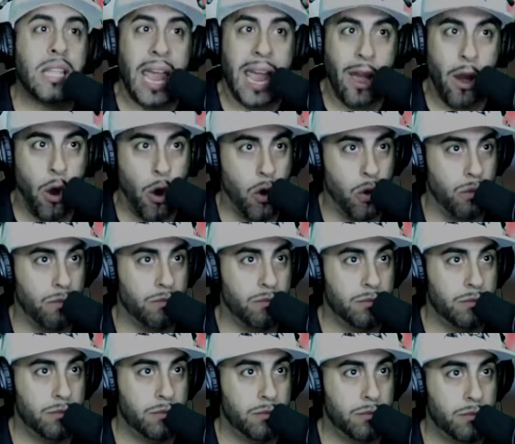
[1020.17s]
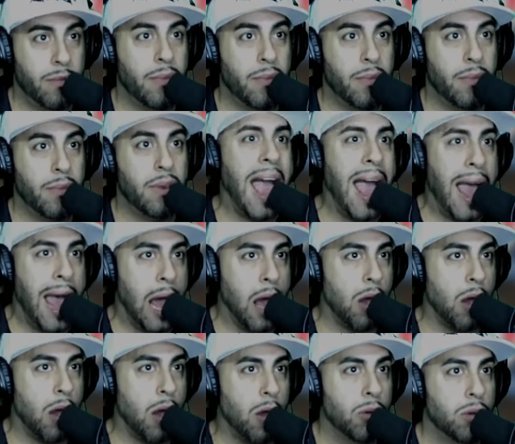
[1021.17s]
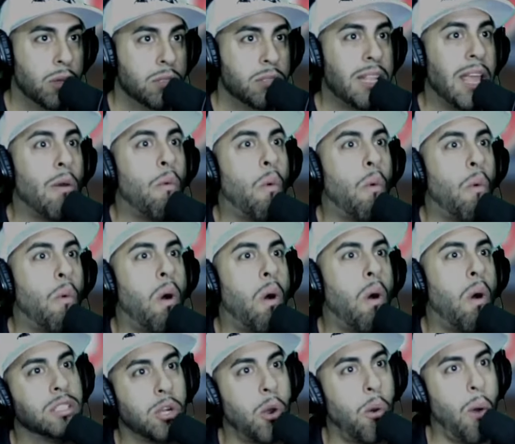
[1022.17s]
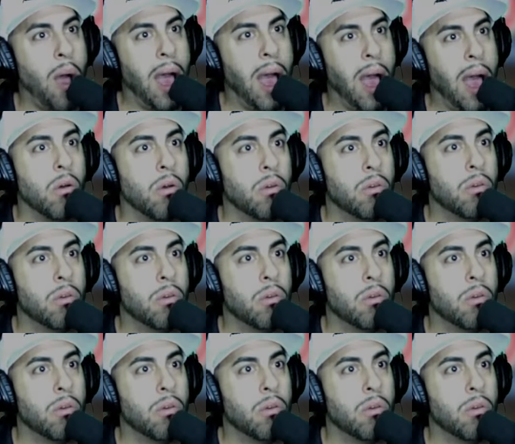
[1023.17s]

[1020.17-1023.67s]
home. Yeah. Now they want us to go out.